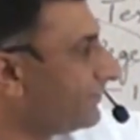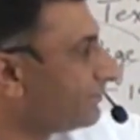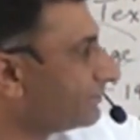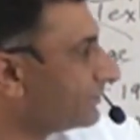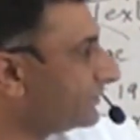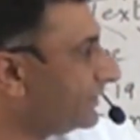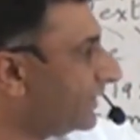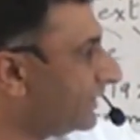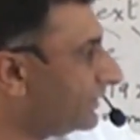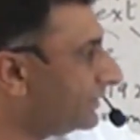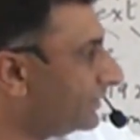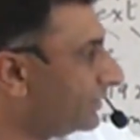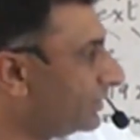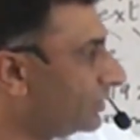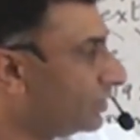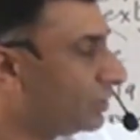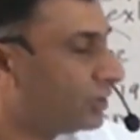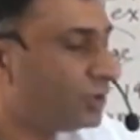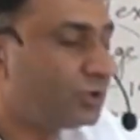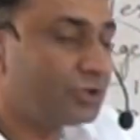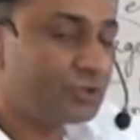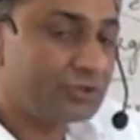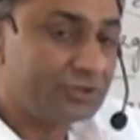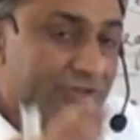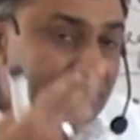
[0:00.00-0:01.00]
Then
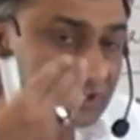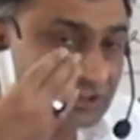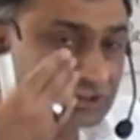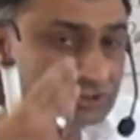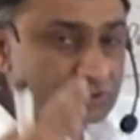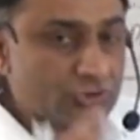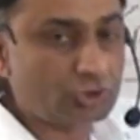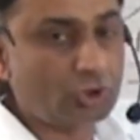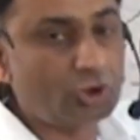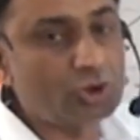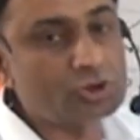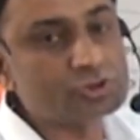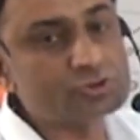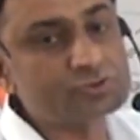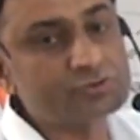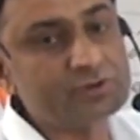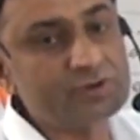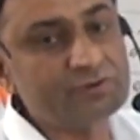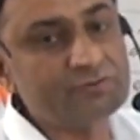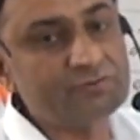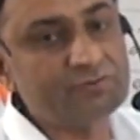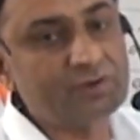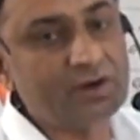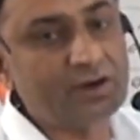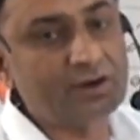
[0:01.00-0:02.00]
there is also
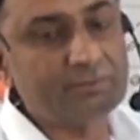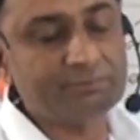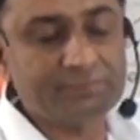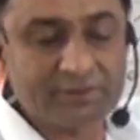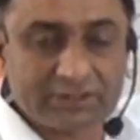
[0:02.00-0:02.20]
a form,